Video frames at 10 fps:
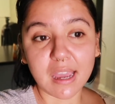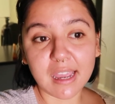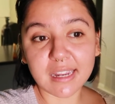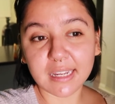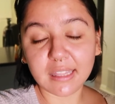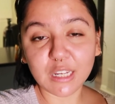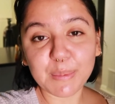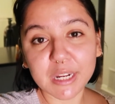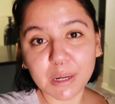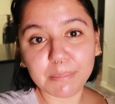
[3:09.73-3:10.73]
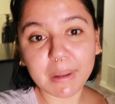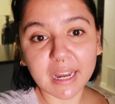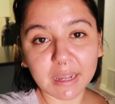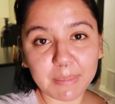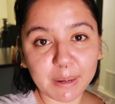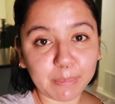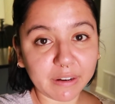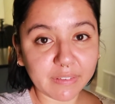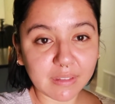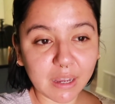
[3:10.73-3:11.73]
And I think I'm gonna come back and make
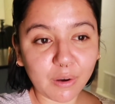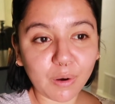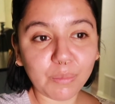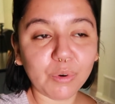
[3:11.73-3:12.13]
breakfast at home,